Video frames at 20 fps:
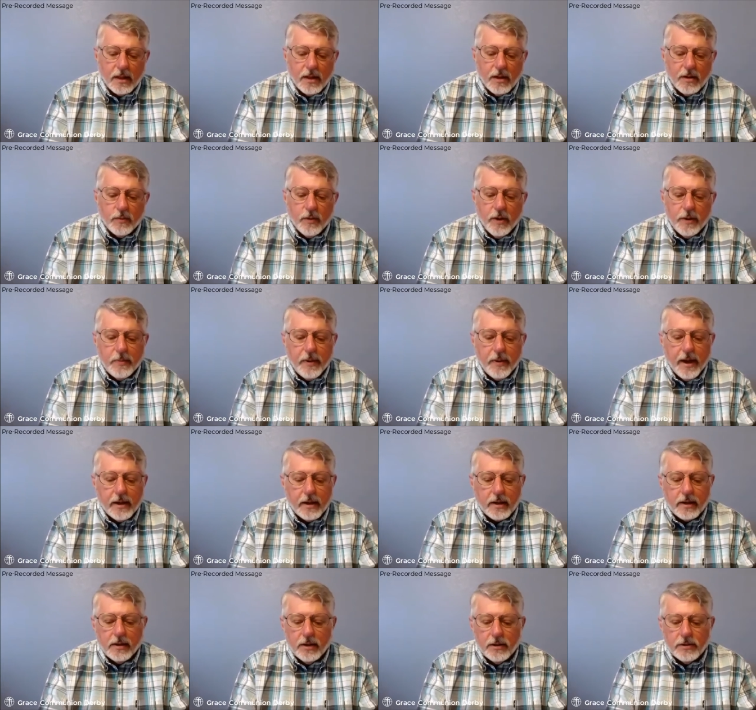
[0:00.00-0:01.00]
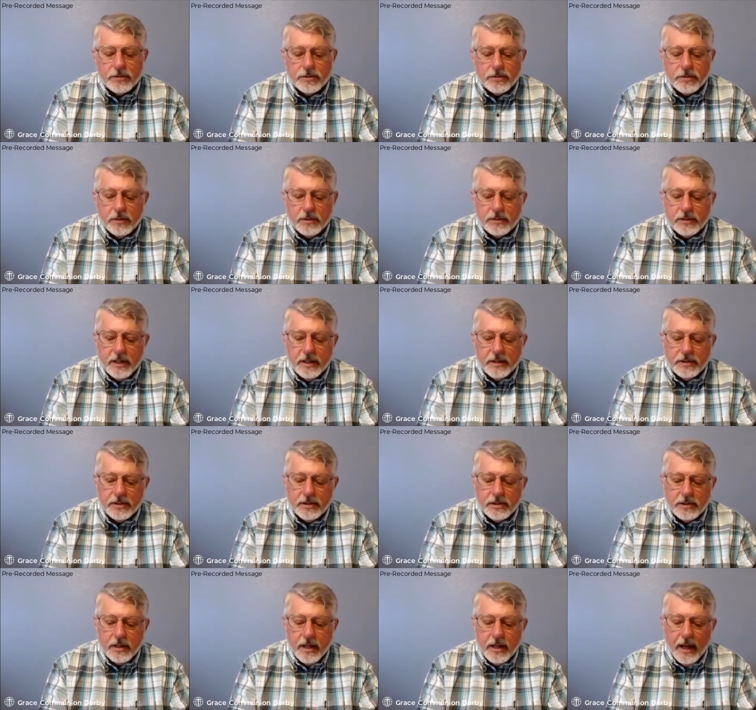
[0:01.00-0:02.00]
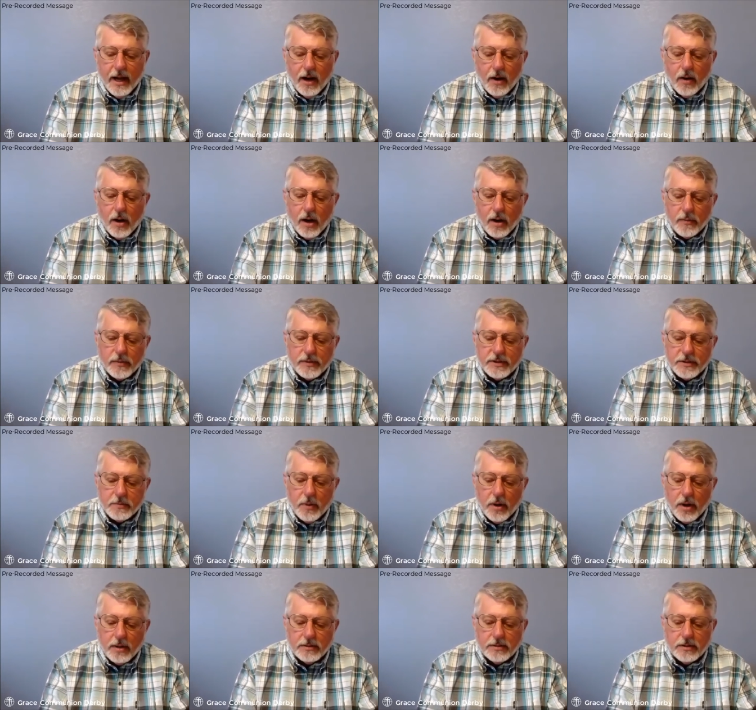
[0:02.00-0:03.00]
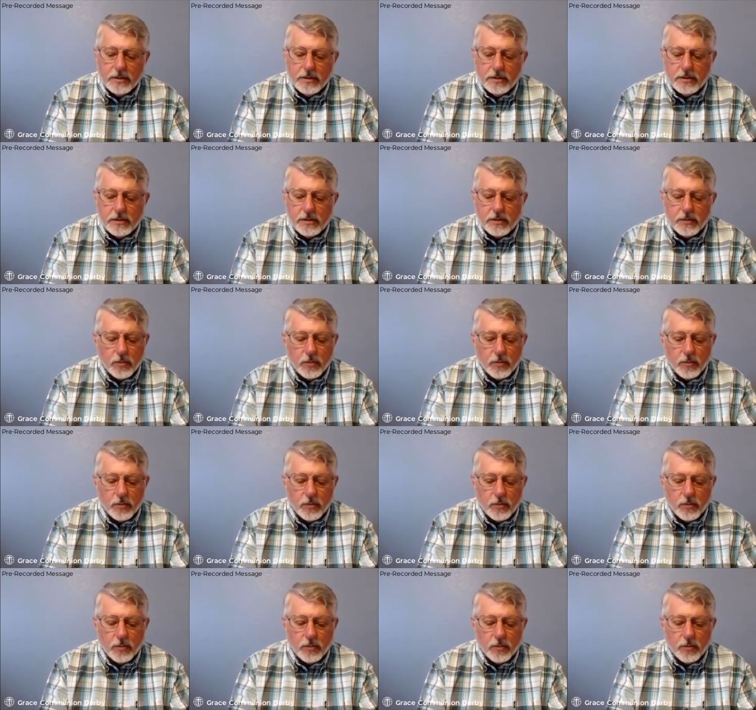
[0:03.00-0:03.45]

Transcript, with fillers: We pay closer attention to how our responses,